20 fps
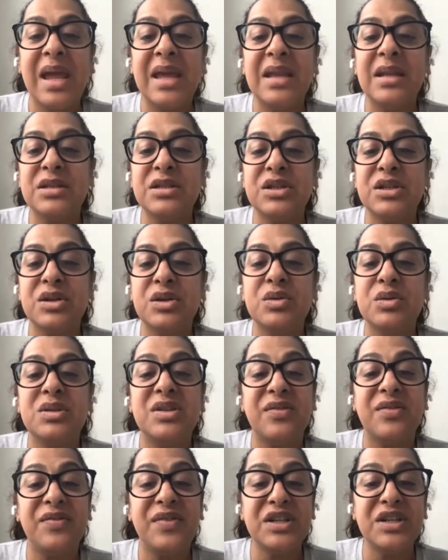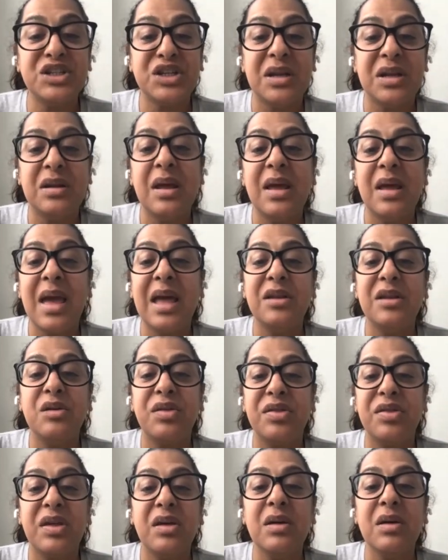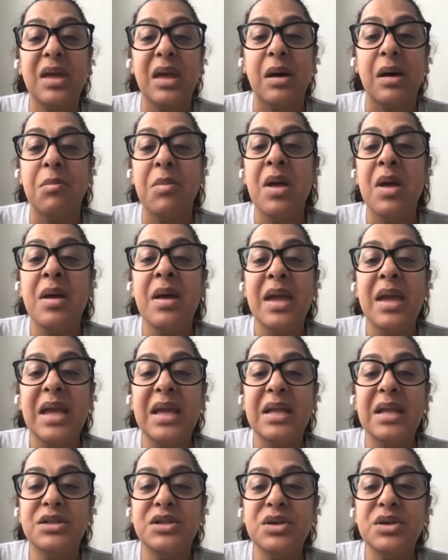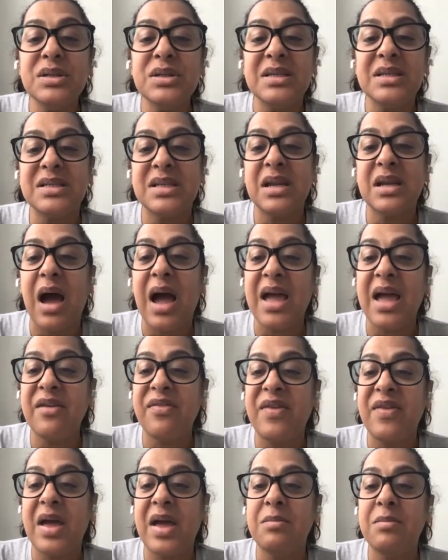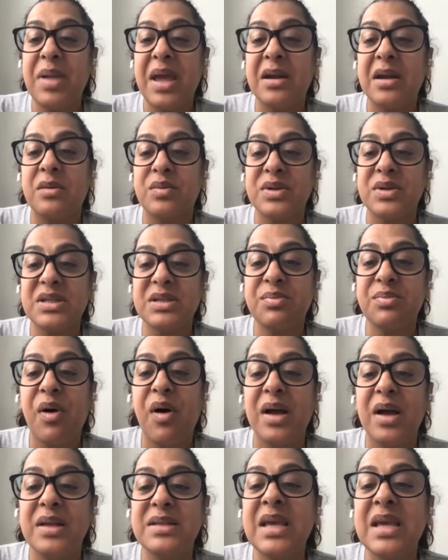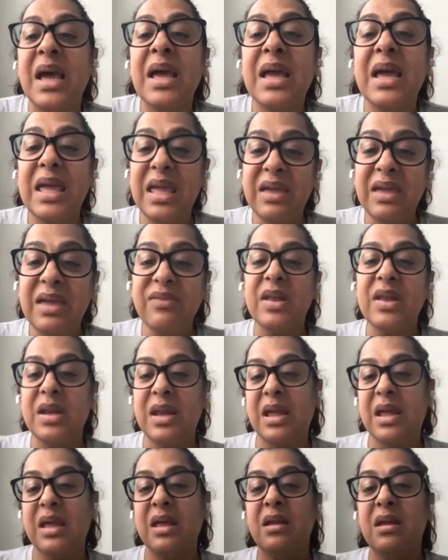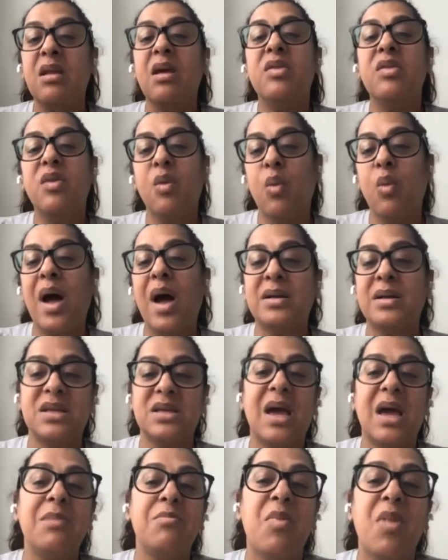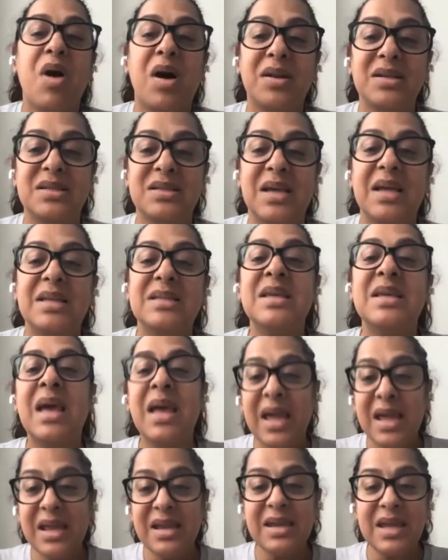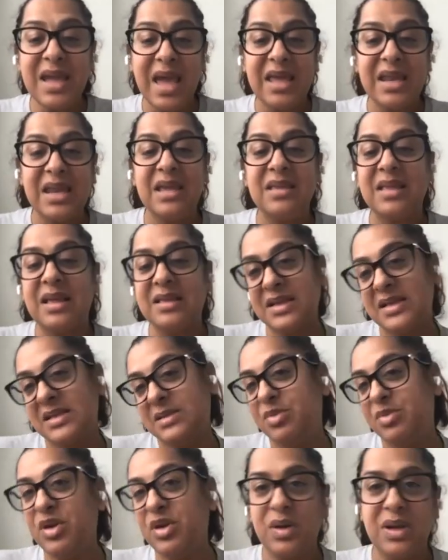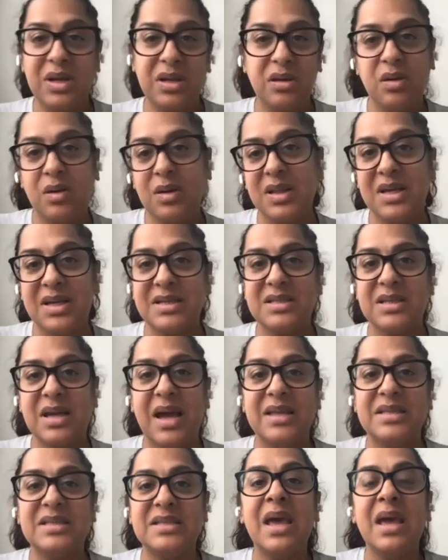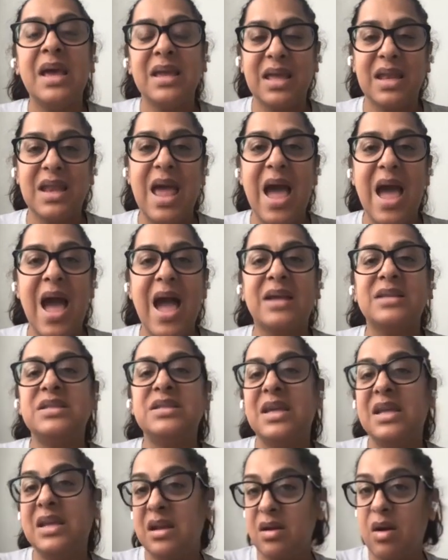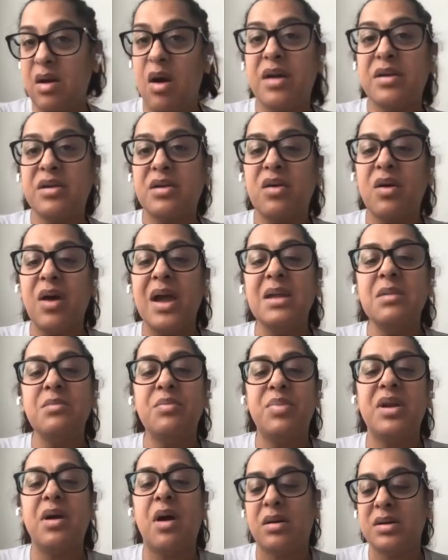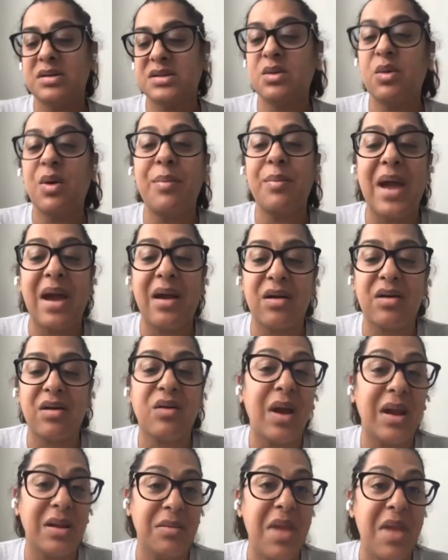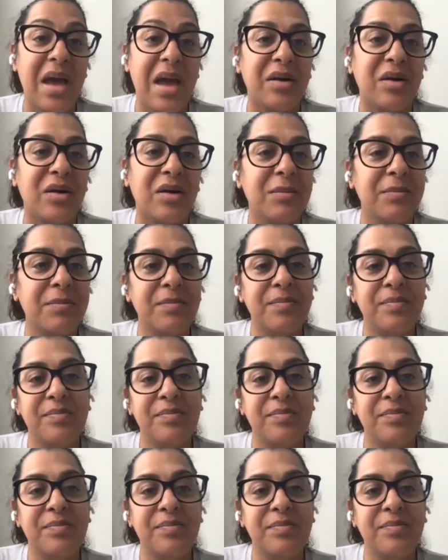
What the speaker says: ADA2 deficient endothelium induces an IFN-beta response even in the wild-type monocytes, indicating that these purine nucleosides can act in an autocrine but also a paracrine manner.